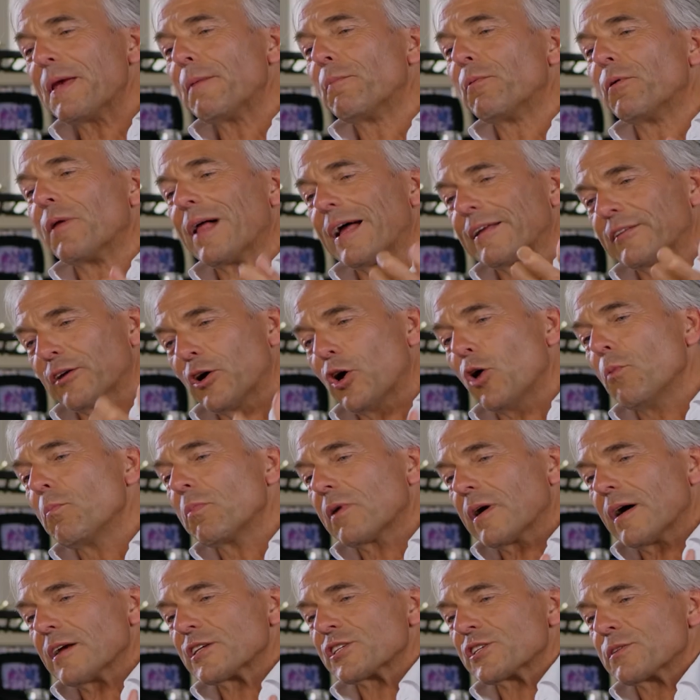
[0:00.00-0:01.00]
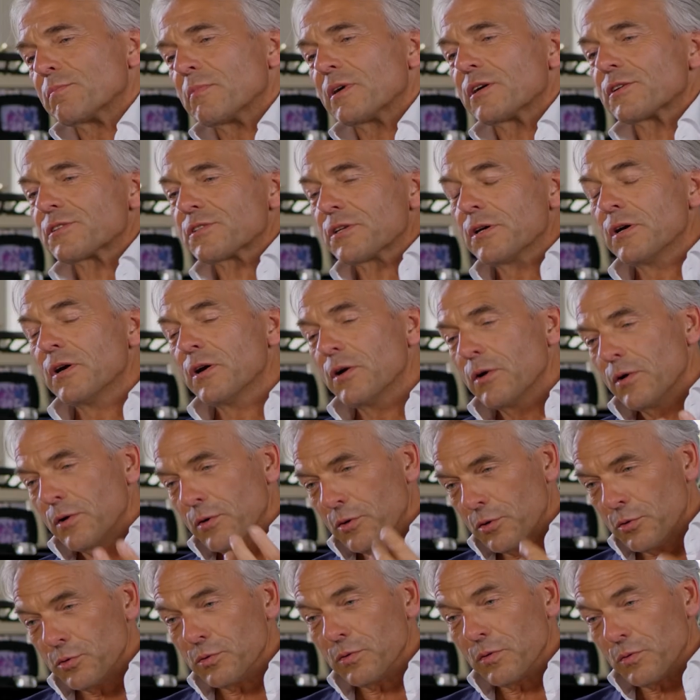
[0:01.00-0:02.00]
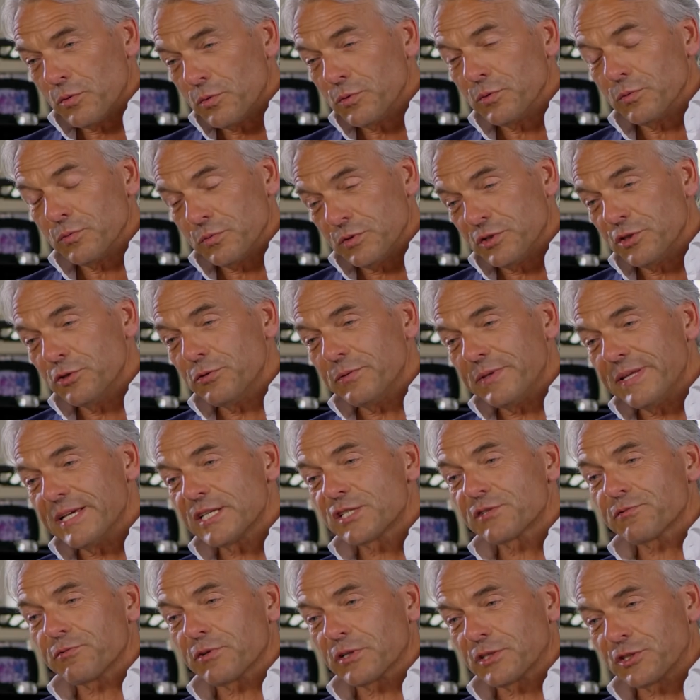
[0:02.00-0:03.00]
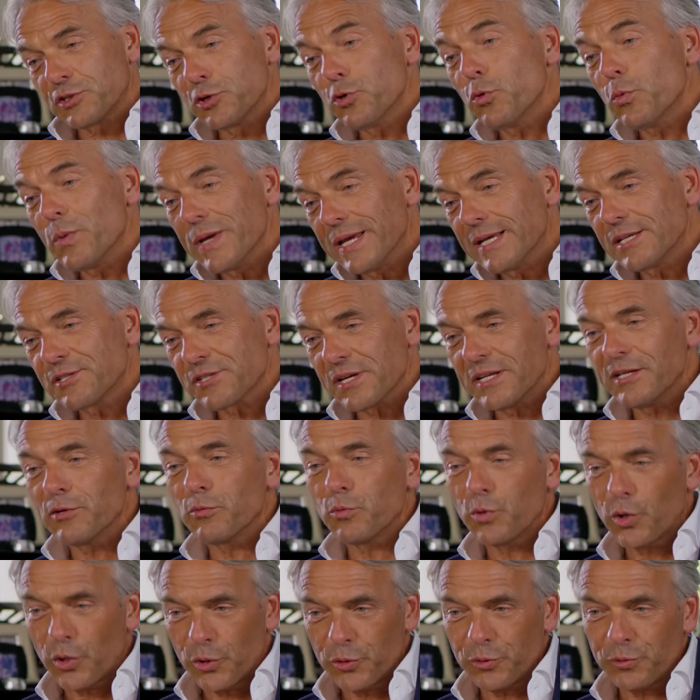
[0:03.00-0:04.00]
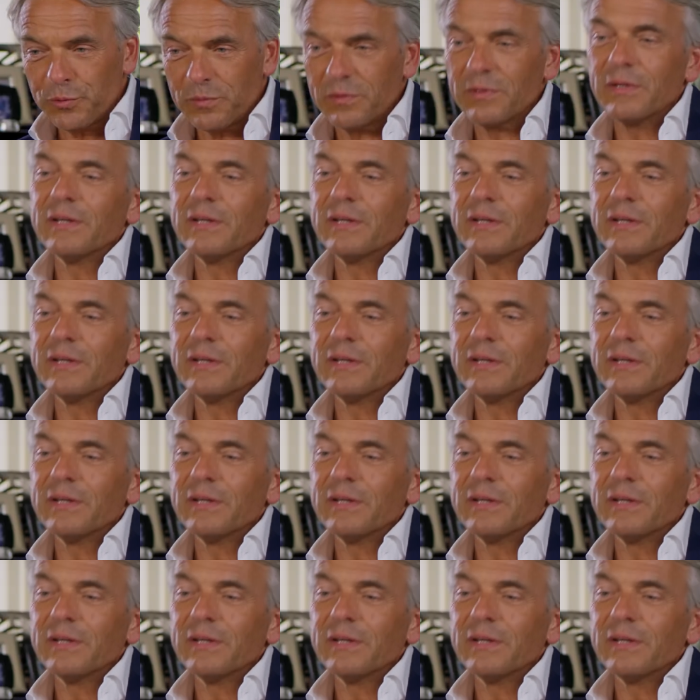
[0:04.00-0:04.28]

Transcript: people at home, customers, who do this for 2 weeks in a row.